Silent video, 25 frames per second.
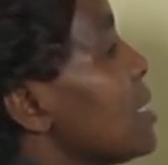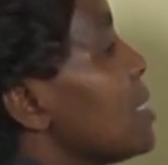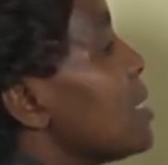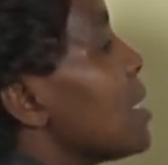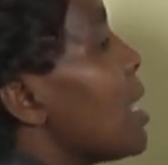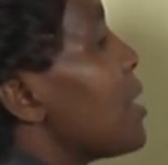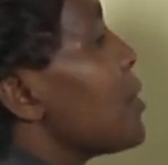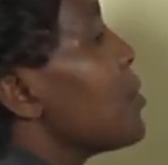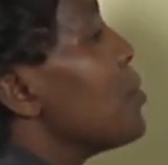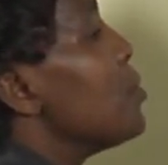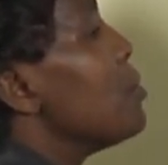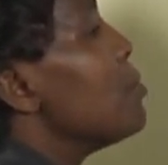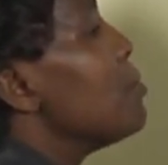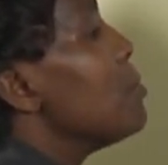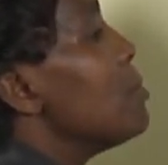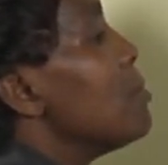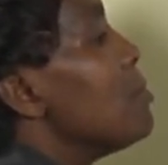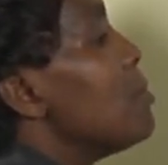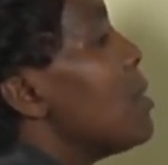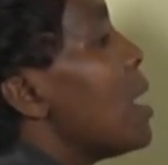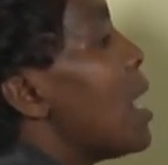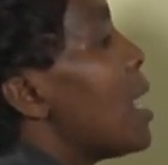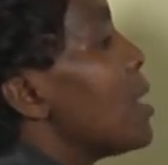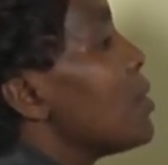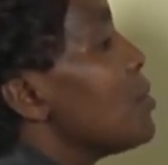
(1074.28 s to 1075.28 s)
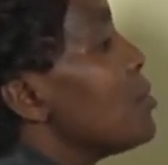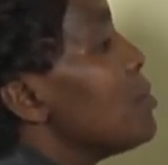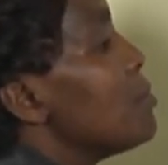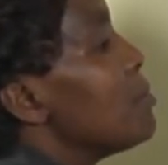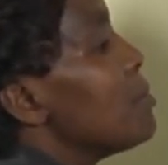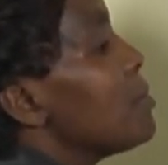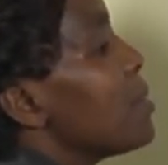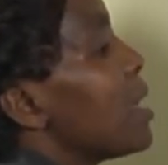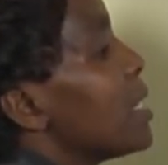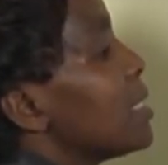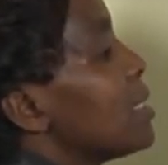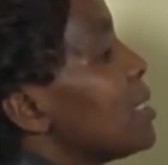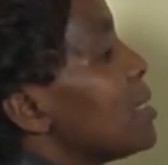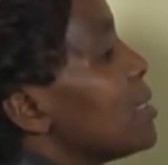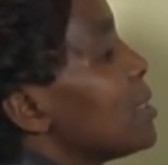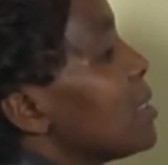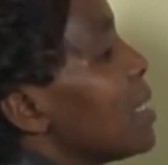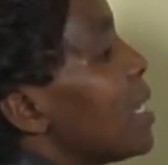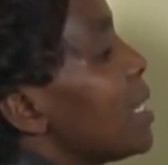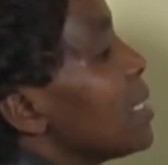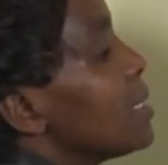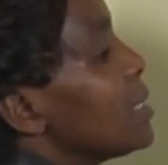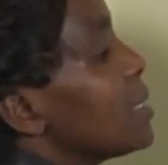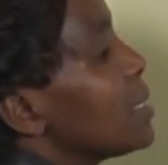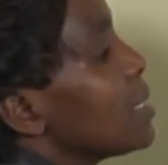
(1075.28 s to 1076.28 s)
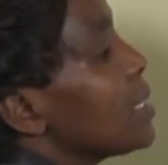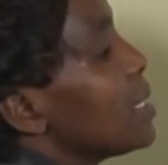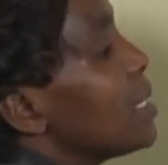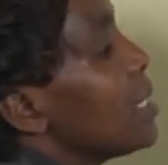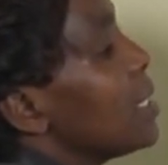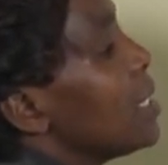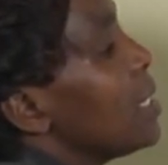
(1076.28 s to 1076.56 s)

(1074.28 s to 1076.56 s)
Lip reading: is a room that is set